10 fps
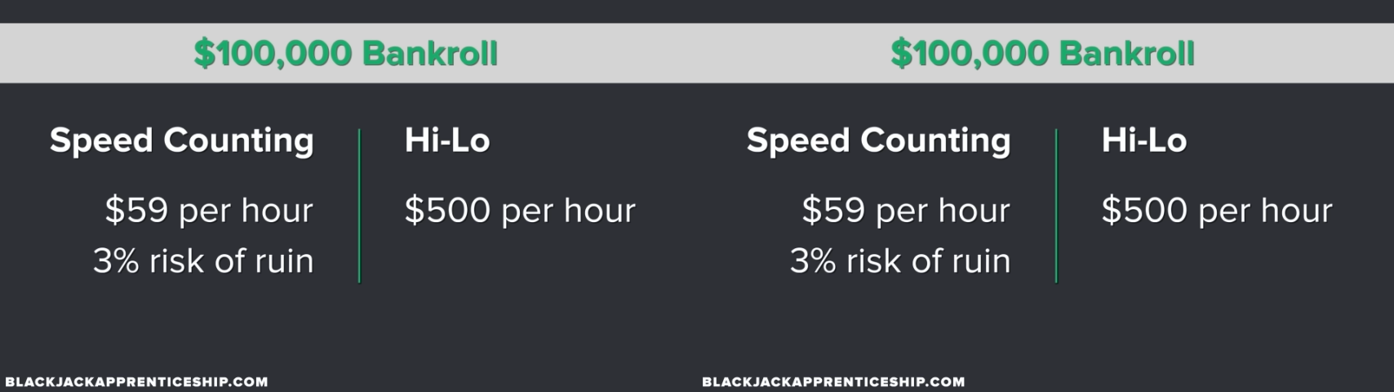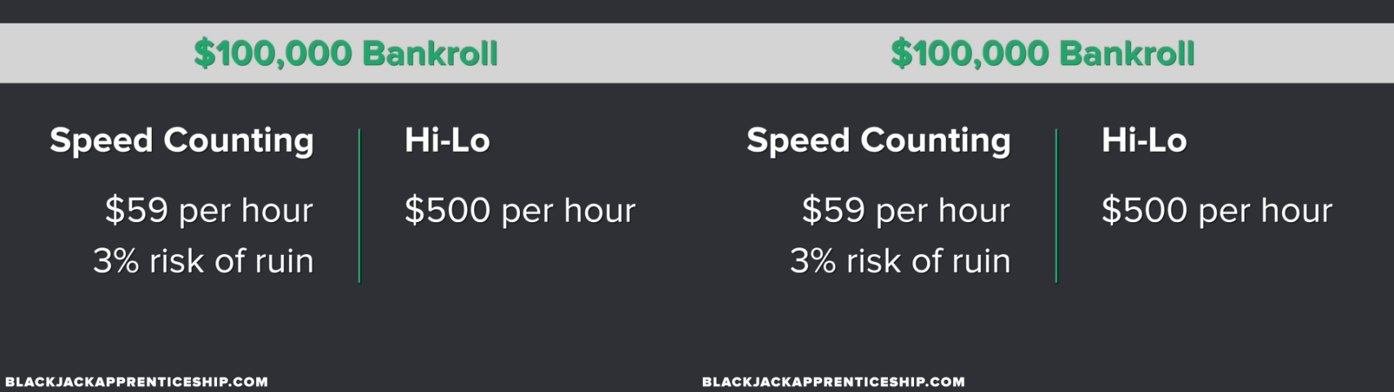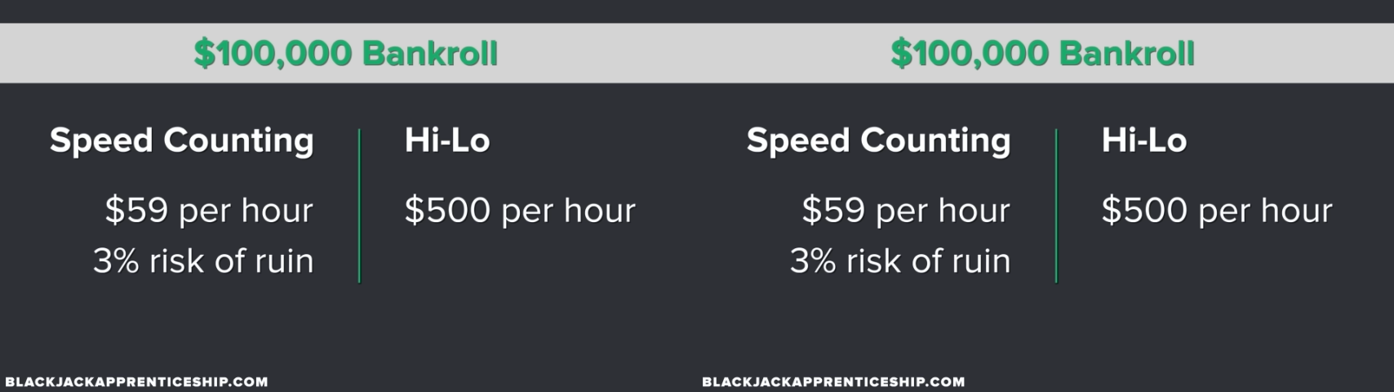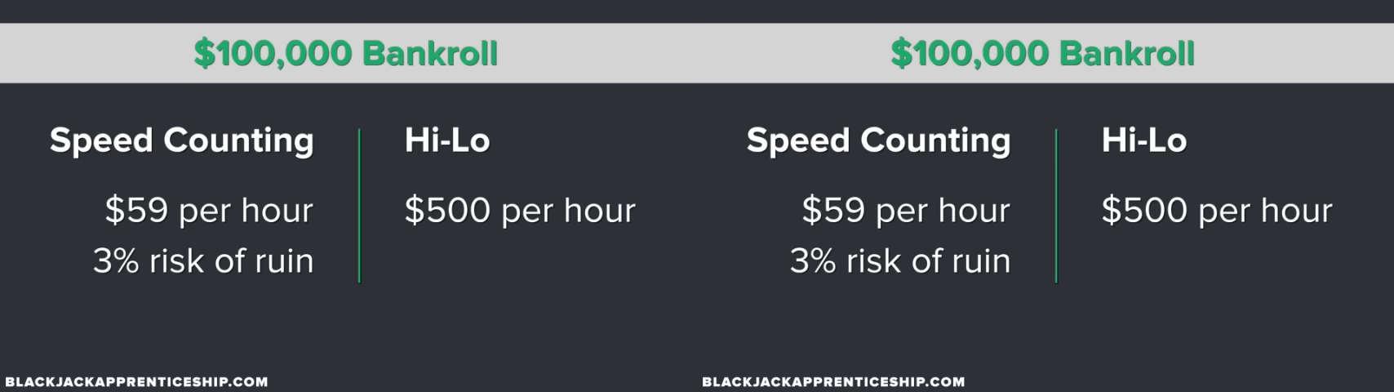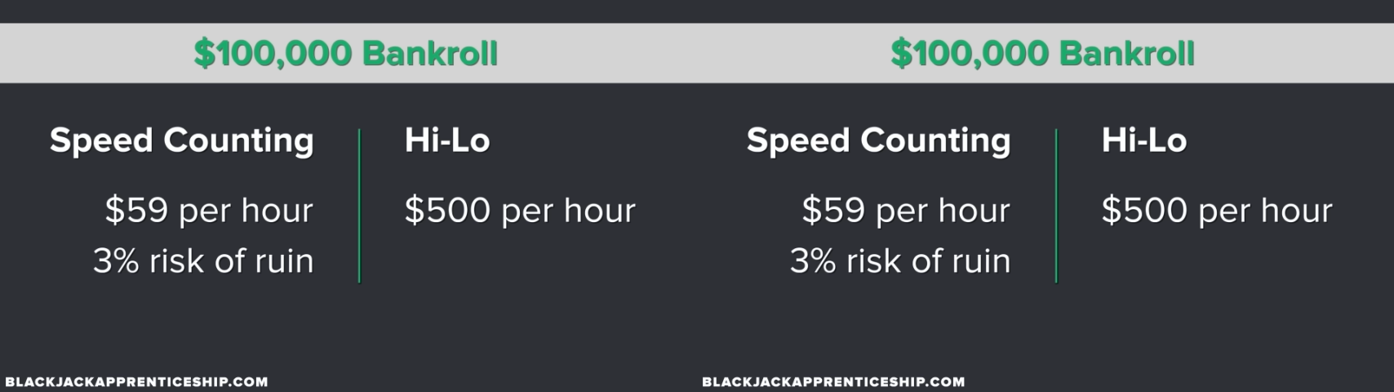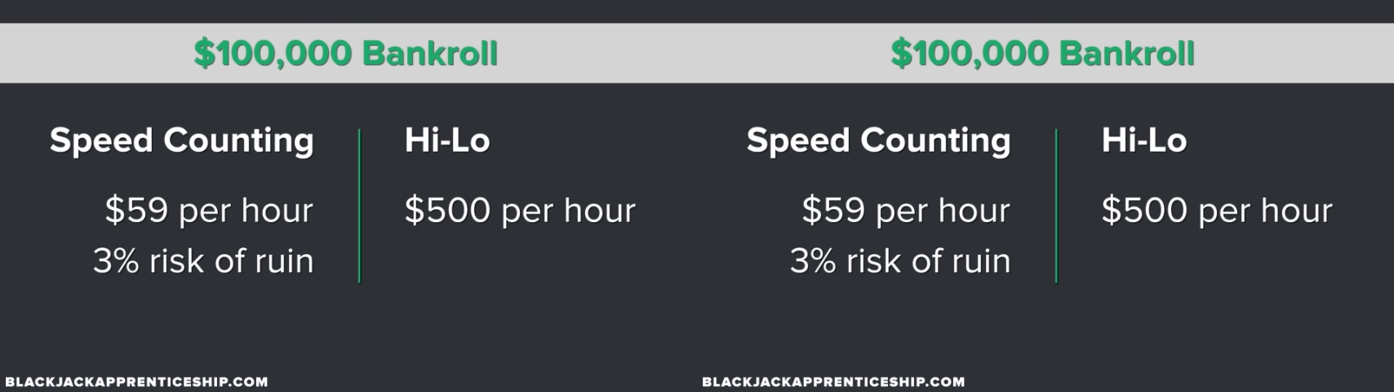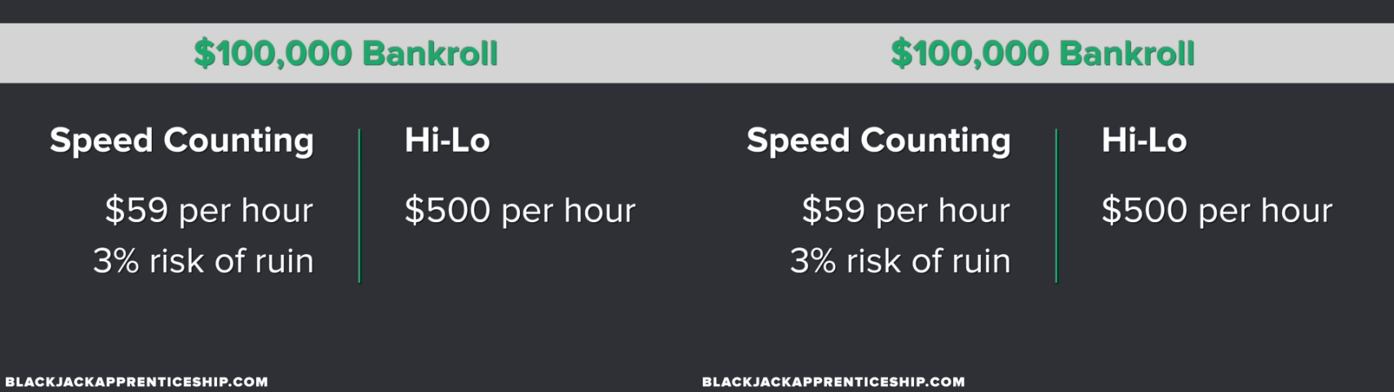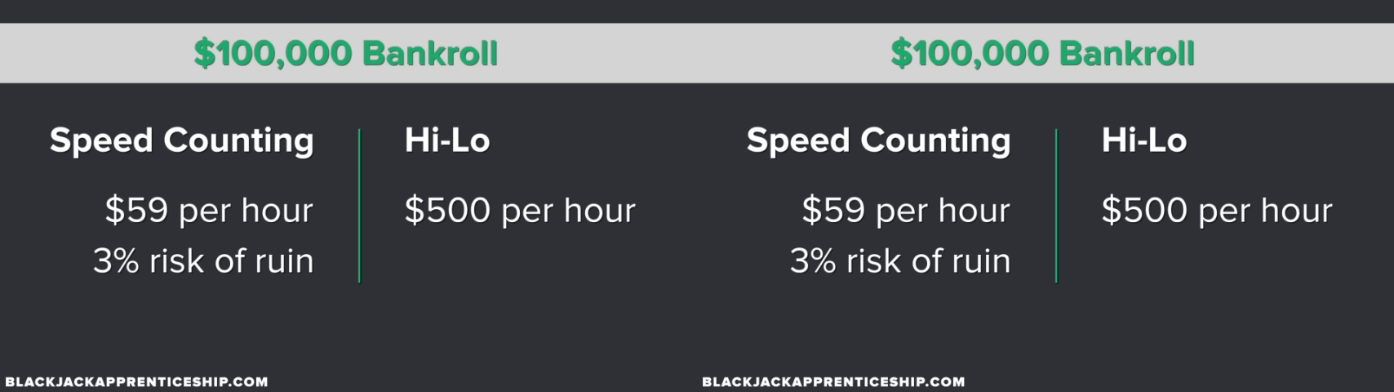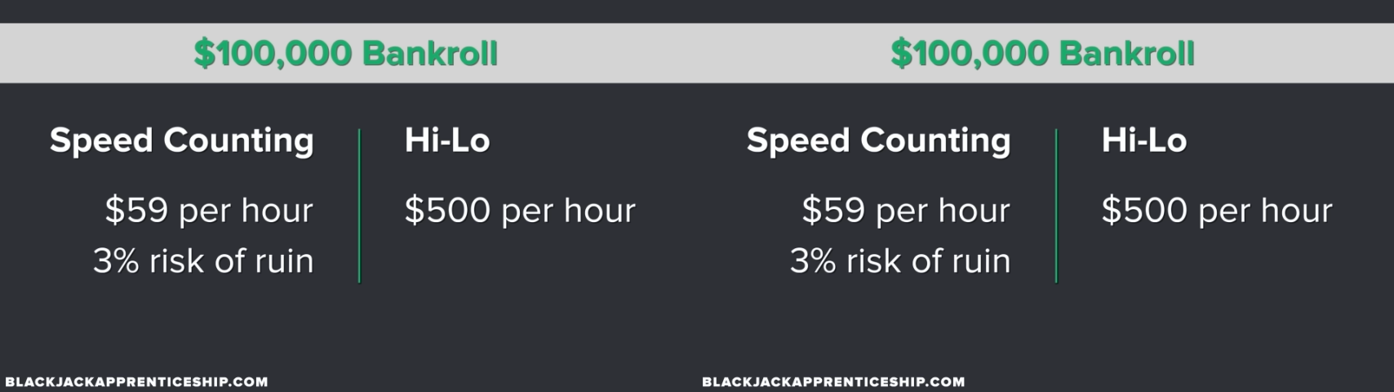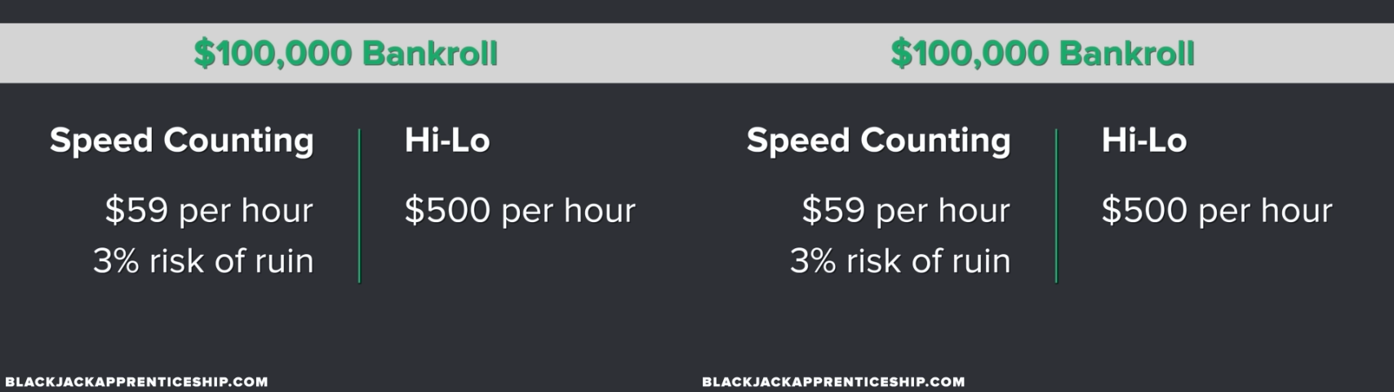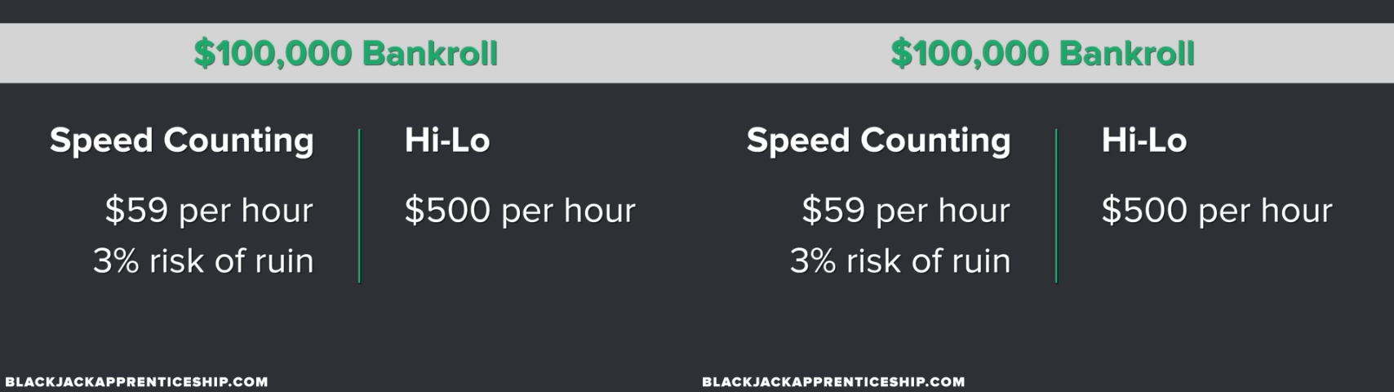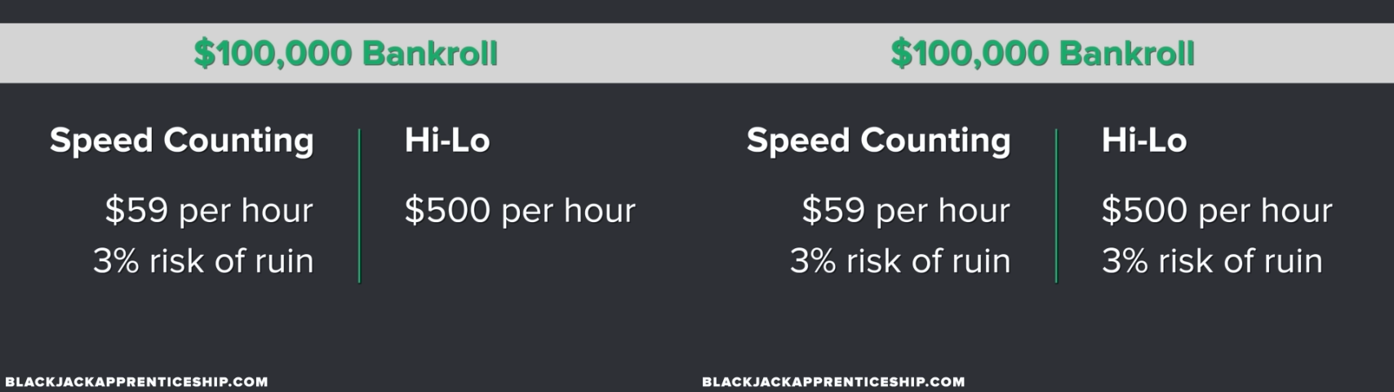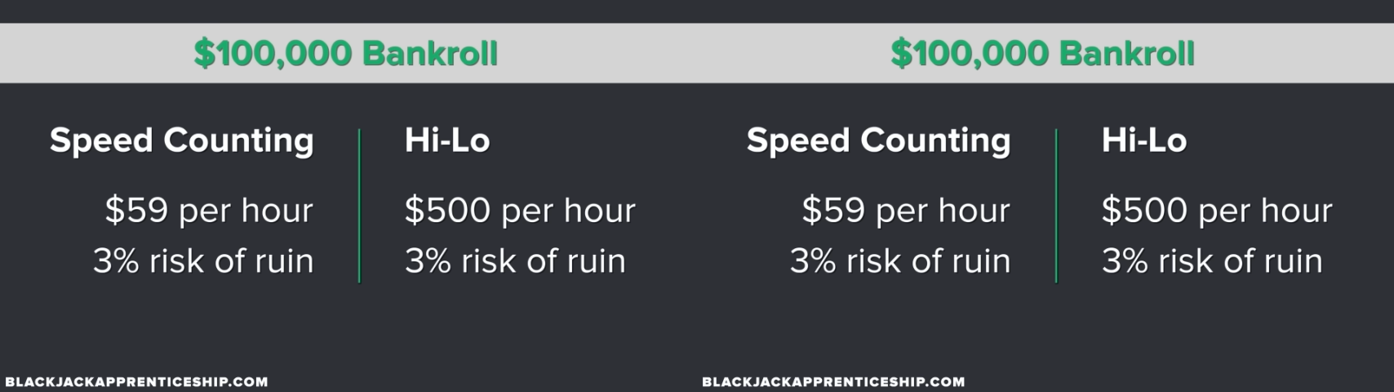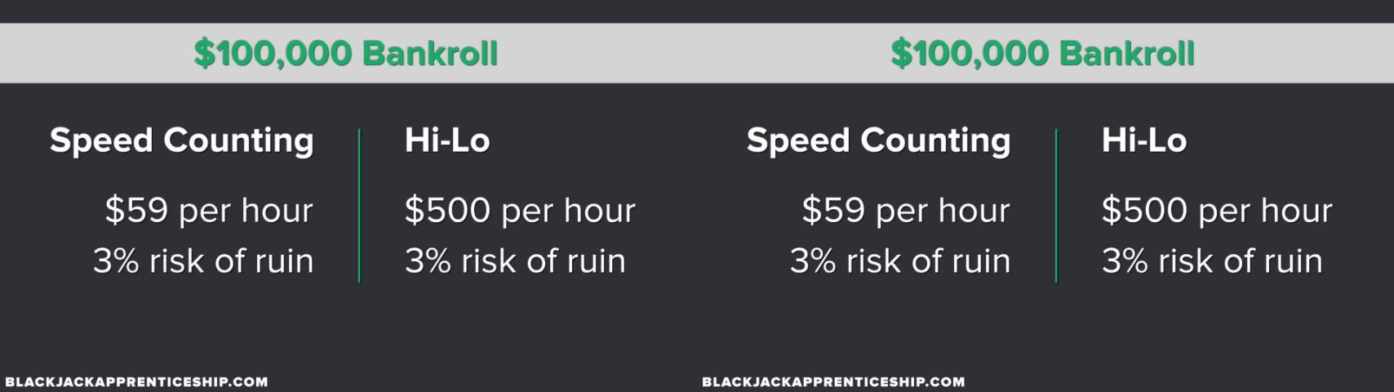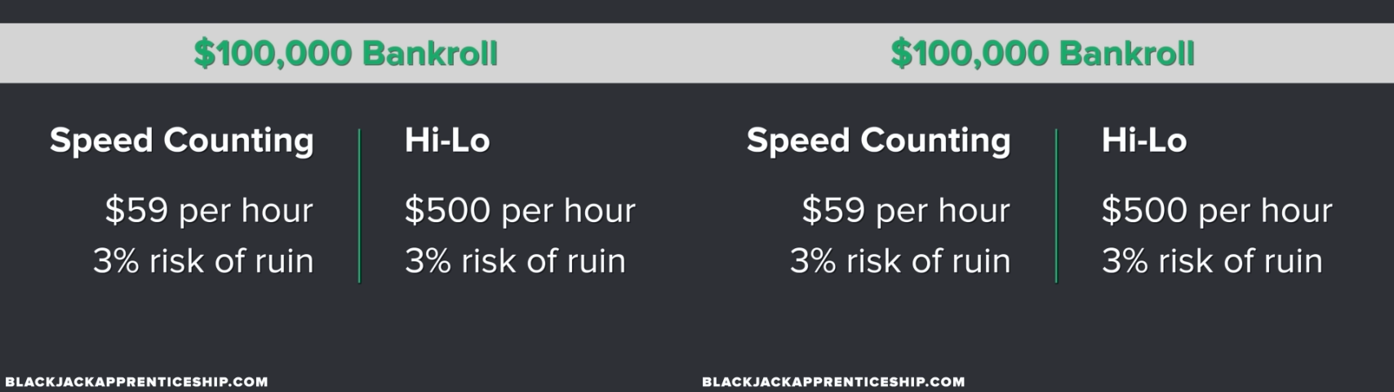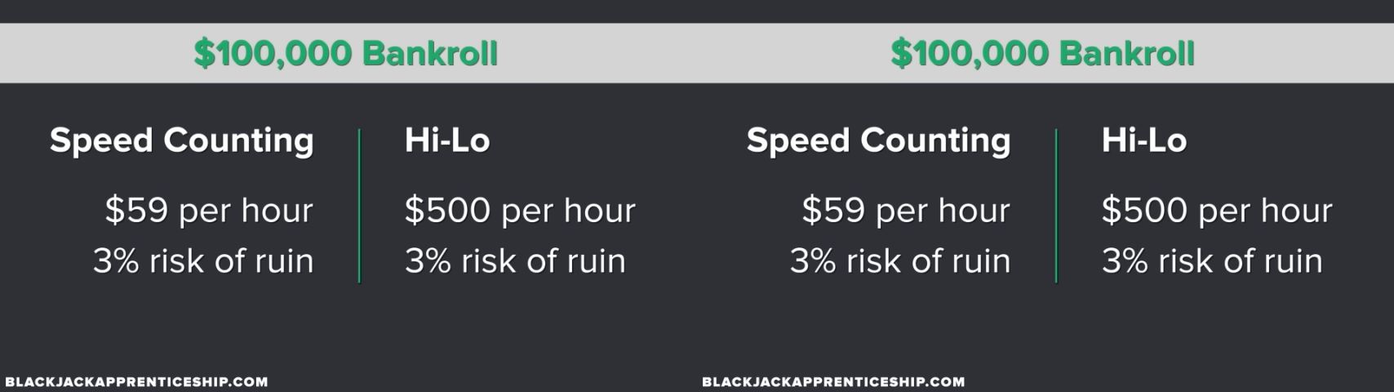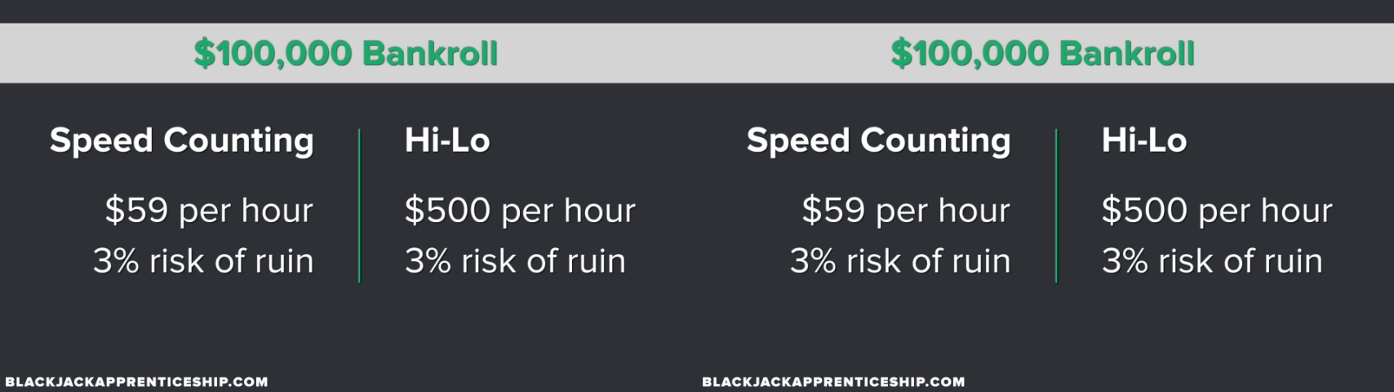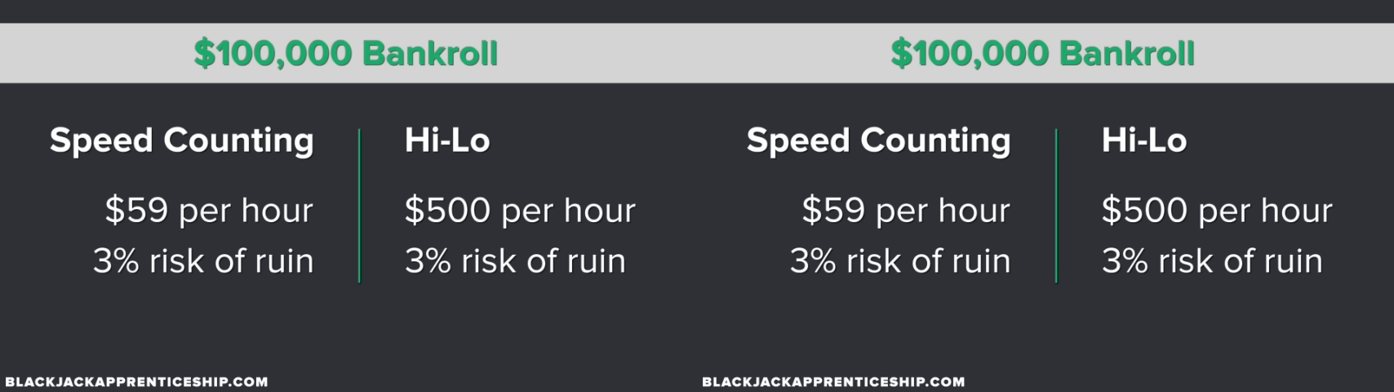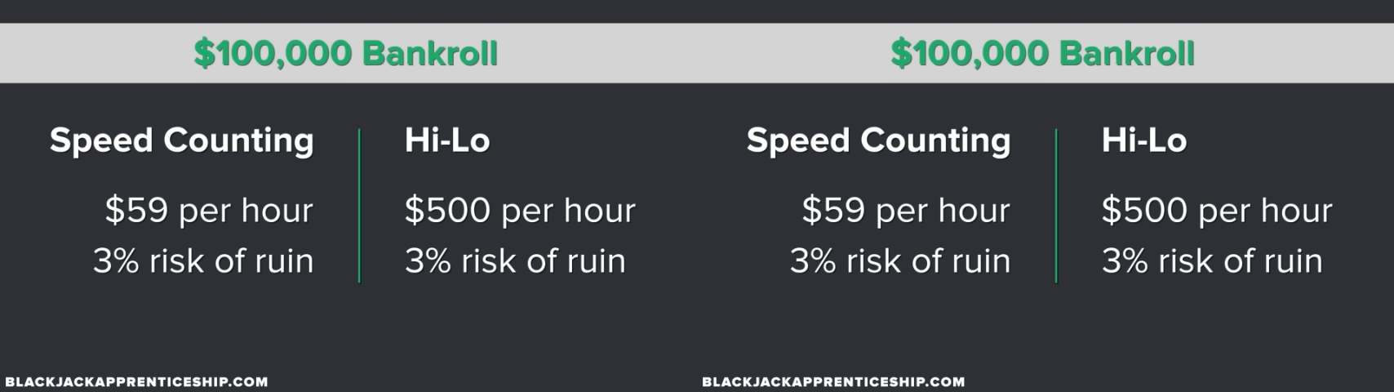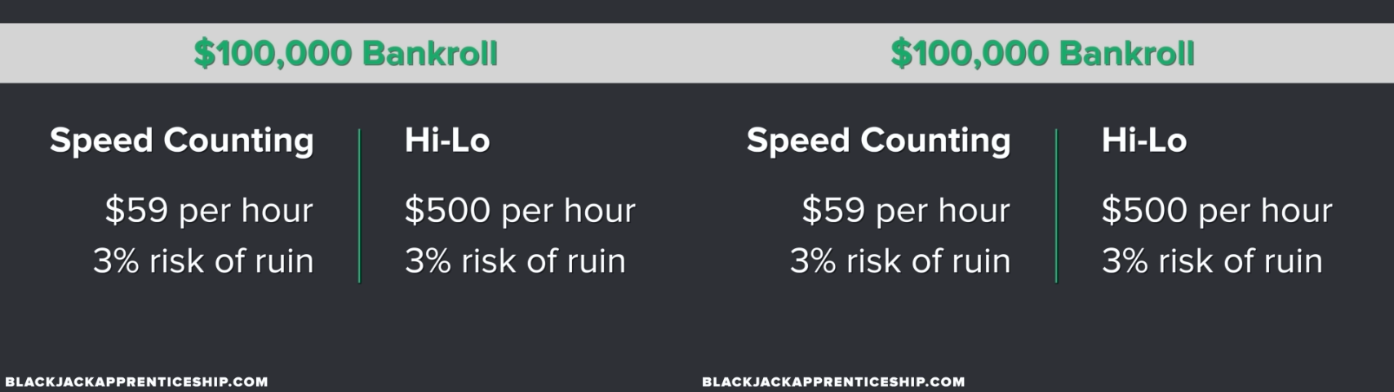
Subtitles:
Nobody's mouth can be seen.